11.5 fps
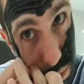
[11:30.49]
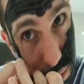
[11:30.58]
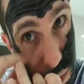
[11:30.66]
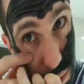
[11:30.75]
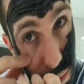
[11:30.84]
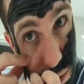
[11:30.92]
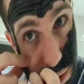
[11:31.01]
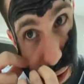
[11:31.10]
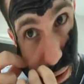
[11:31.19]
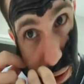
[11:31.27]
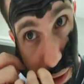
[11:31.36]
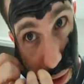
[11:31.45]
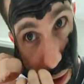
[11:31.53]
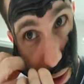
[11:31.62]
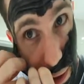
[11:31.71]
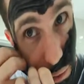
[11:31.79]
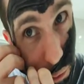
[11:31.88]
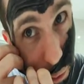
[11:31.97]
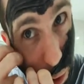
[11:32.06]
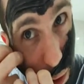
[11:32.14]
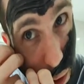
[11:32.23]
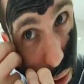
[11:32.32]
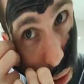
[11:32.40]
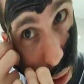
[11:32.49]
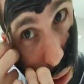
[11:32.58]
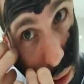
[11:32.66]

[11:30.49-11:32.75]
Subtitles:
it's like watching a thing give birth.